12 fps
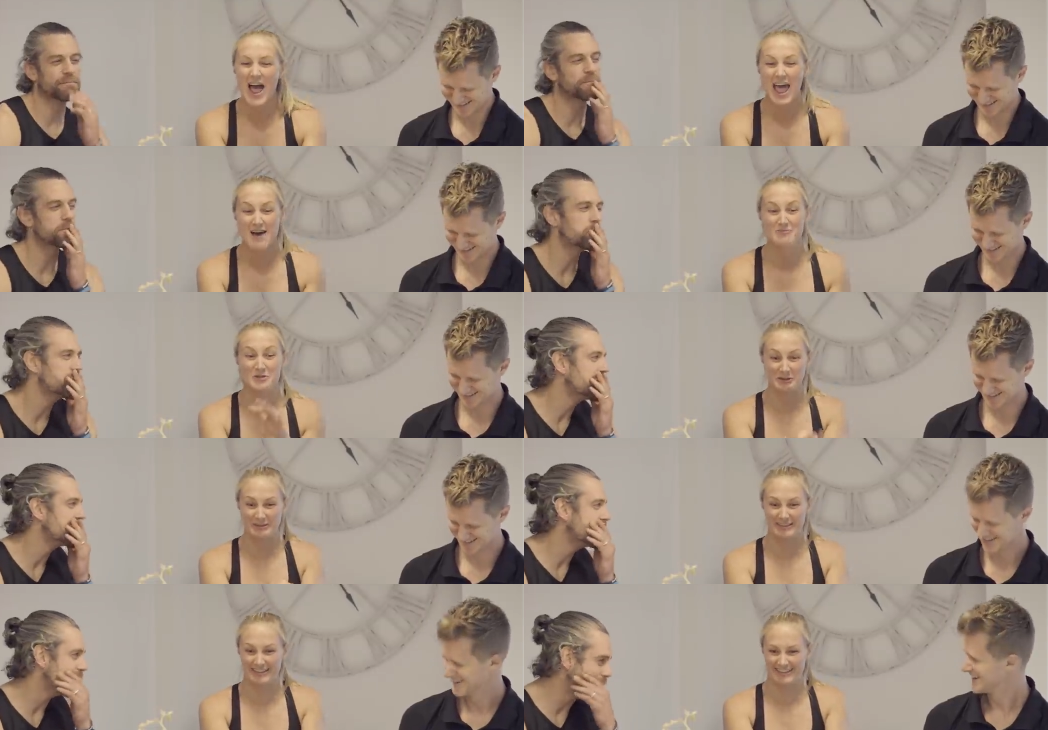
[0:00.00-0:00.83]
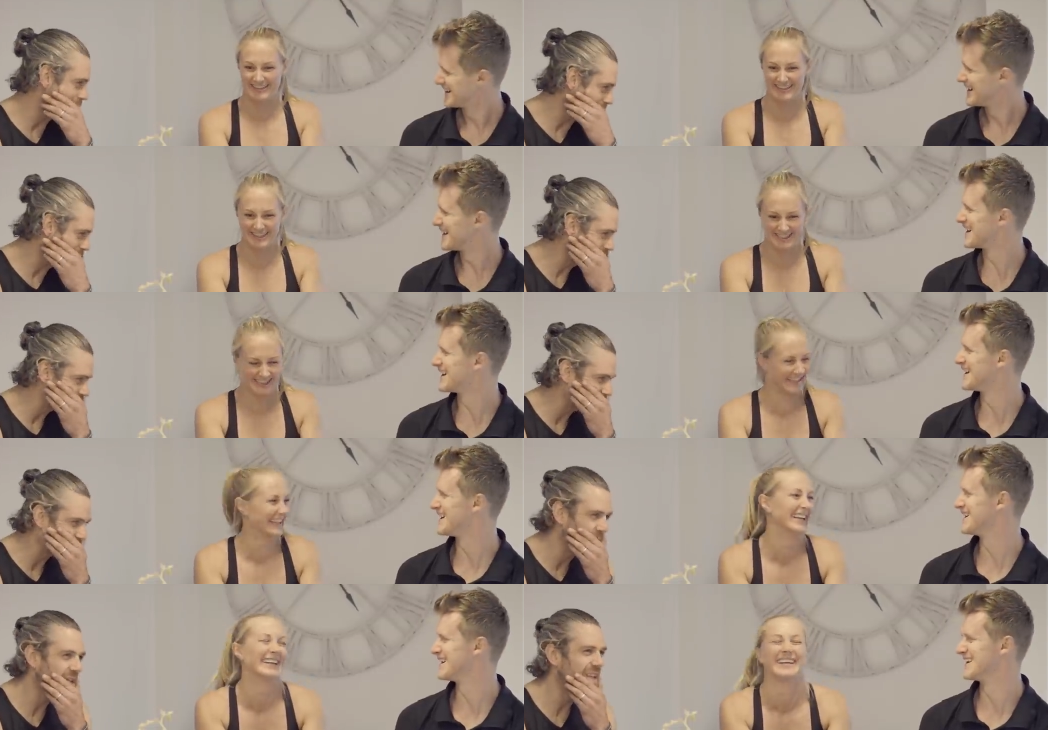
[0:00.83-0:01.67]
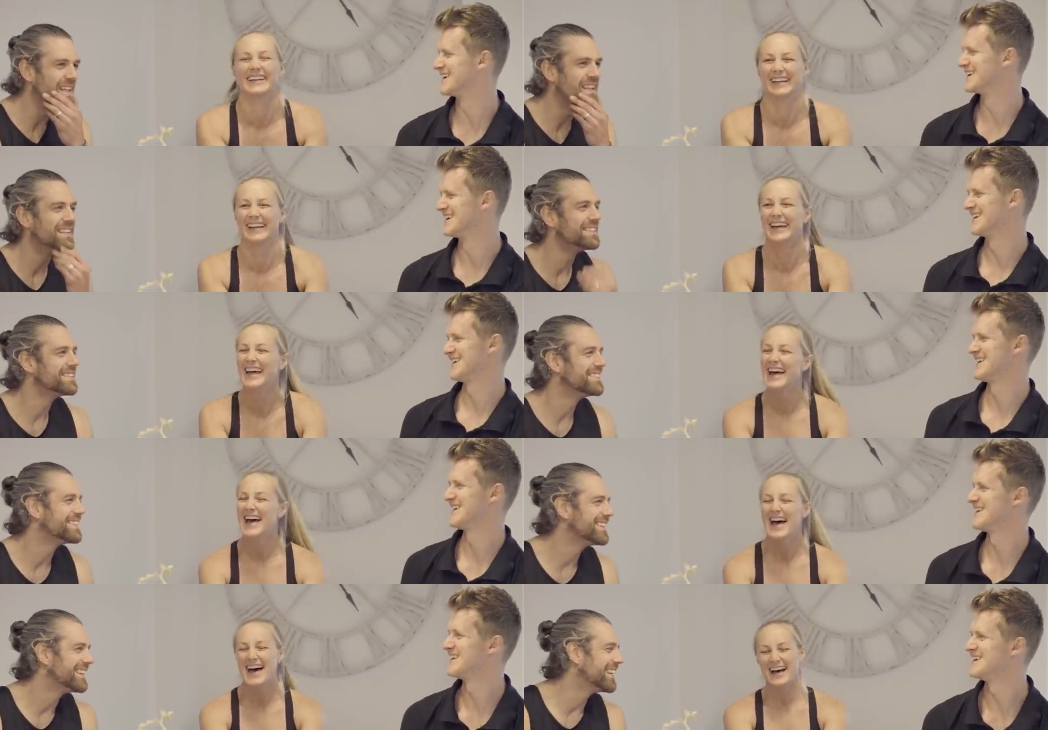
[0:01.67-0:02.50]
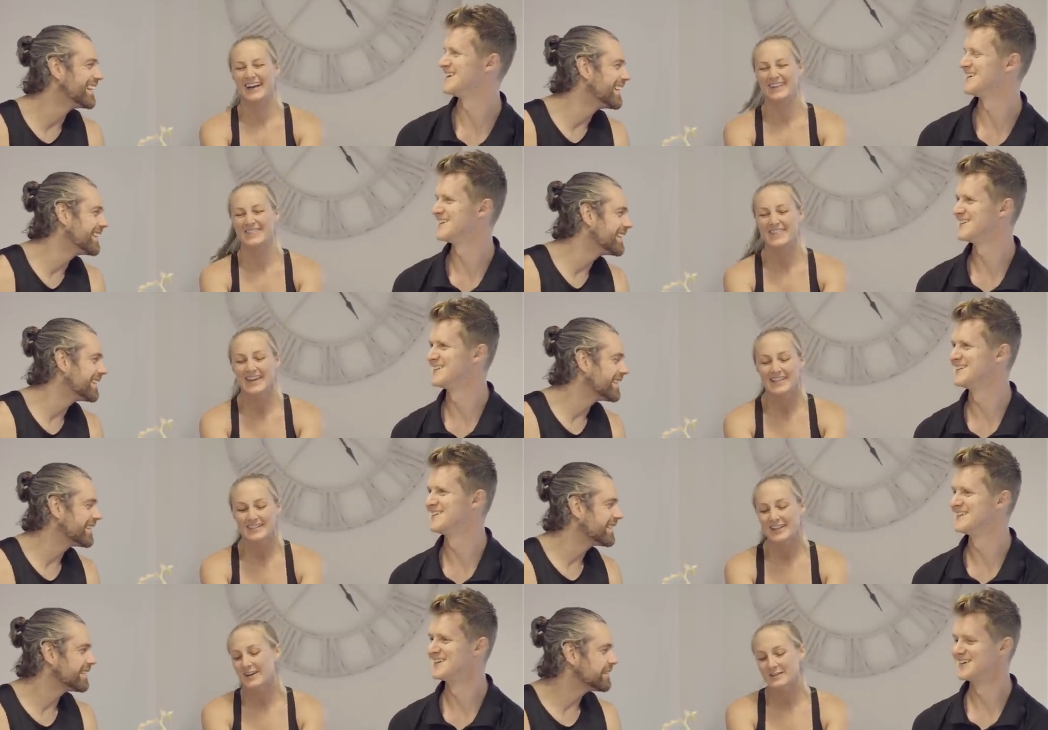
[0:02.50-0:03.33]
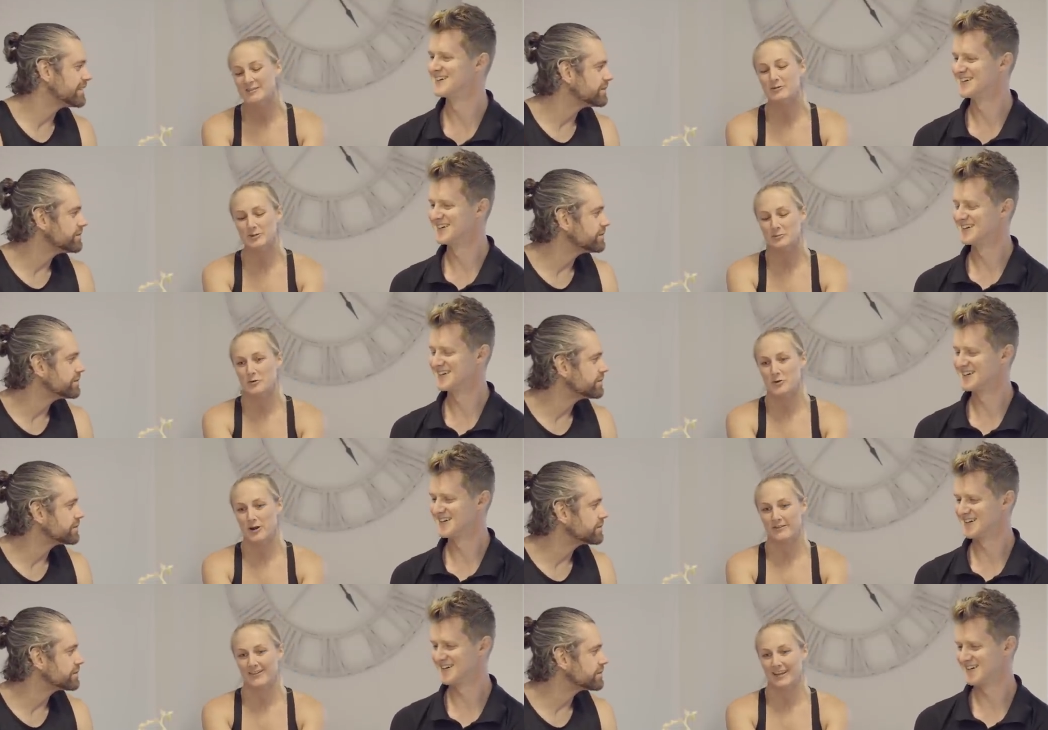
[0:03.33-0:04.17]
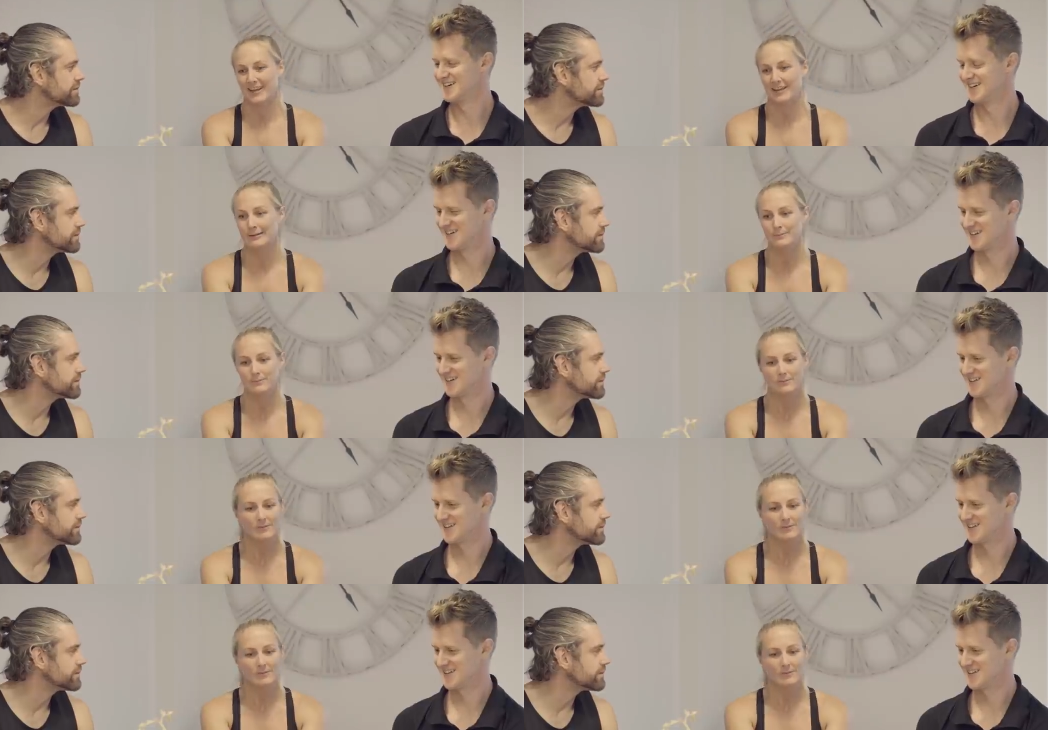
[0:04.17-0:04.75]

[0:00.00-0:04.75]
Speaker 1: I am dual citizen. Um, so there was more support over here.